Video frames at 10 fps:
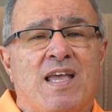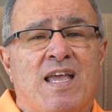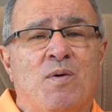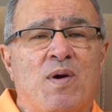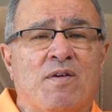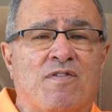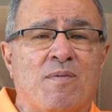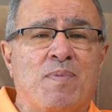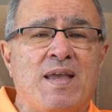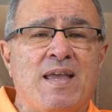He went
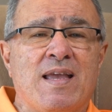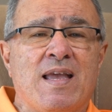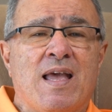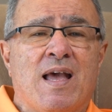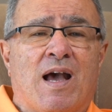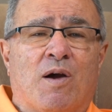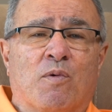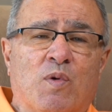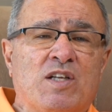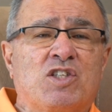from being a
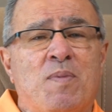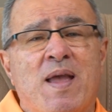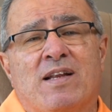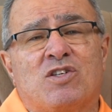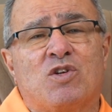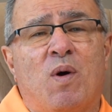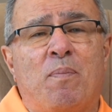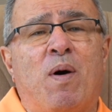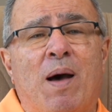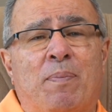rich man to a
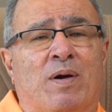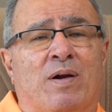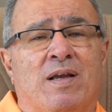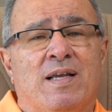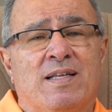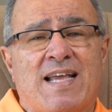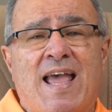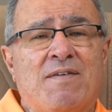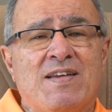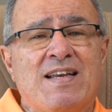pauper, to
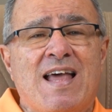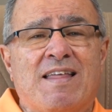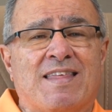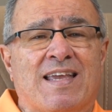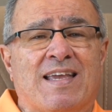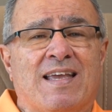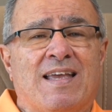having nothing.